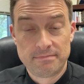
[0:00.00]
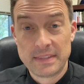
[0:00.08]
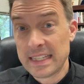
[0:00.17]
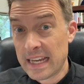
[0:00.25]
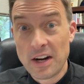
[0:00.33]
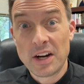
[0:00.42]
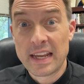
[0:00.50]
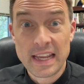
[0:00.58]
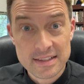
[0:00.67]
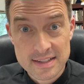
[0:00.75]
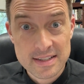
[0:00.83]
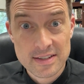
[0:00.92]
The air
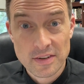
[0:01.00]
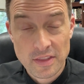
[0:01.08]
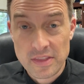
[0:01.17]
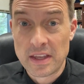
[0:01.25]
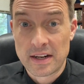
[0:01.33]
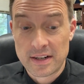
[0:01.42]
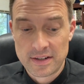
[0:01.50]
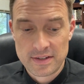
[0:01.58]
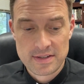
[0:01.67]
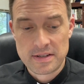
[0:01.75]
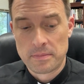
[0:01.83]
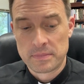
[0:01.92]
gets thick
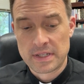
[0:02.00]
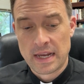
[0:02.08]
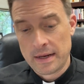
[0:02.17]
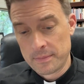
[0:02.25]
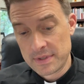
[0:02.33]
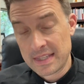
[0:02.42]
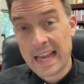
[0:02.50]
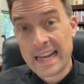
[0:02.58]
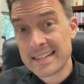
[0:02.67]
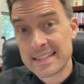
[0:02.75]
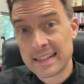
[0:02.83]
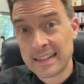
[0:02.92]
sometimes. The
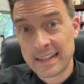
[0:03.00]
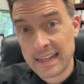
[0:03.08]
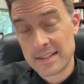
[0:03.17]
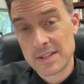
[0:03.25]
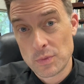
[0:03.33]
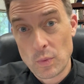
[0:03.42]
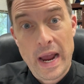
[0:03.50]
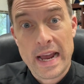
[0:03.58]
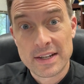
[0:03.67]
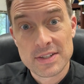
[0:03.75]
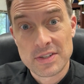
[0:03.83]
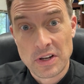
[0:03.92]
icing gets
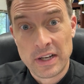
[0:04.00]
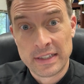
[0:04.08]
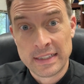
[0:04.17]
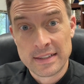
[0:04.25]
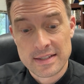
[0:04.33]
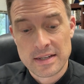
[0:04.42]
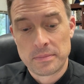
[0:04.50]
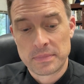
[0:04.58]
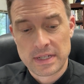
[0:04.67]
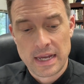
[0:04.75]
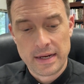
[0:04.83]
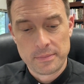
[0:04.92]
wax on it
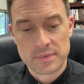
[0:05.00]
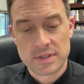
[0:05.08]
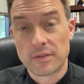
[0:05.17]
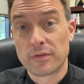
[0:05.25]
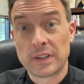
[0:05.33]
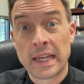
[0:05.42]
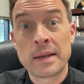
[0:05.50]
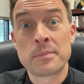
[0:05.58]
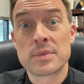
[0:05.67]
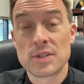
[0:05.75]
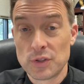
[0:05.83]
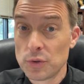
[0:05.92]
sometimes. The
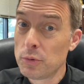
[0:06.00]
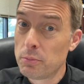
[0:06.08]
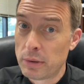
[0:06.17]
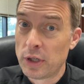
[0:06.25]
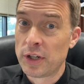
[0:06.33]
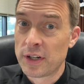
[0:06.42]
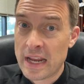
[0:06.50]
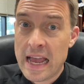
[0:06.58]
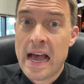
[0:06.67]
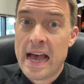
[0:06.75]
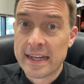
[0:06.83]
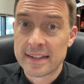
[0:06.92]
flames do burn
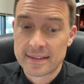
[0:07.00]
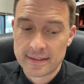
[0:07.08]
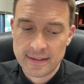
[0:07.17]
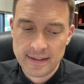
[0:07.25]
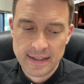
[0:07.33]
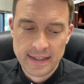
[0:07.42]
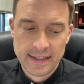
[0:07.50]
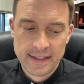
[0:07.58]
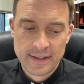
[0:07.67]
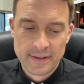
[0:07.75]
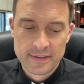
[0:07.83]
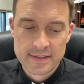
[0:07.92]
hot
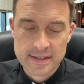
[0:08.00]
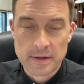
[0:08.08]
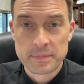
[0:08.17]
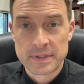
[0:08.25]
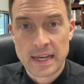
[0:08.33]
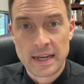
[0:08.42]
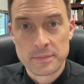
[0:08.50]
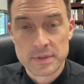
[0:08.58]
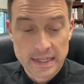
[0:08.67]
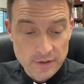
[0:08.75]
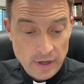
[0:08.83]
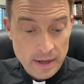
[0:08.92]

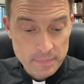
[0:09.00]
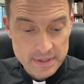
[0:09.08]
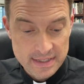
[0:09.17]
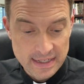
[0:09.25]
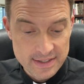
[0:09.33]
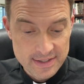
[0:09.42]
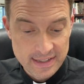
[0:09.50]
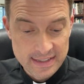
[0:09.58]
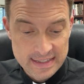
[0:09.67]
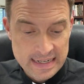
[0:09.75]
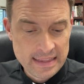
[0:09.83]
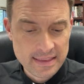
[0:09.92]
sometimes. Like Grandpa says,
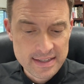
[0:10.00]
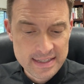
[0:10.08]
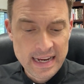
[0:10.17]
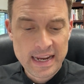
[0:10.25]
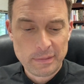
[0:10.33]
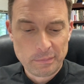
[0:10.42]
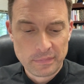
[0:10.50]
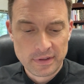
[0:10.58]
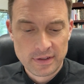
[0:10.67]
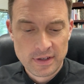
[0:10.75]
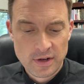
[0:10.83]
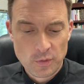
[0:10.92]
it's not the same.
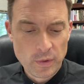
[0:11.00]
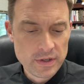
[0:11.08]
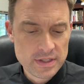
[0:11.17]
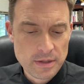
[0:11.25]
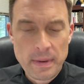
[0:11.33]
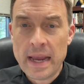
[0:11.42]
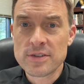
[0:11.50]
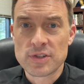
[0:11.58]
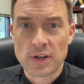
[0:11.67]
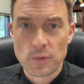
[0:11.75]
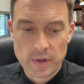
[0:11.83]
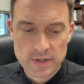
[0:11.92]
Where's the
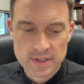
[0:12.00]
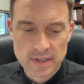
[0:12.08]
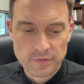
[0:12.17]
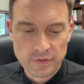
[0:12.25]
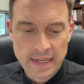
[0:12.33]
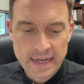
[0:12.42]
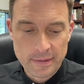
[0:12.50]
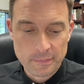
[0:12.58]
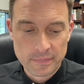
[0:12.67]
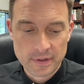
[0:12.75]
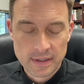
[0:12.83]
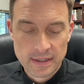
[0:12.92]
magic? Where's the flame?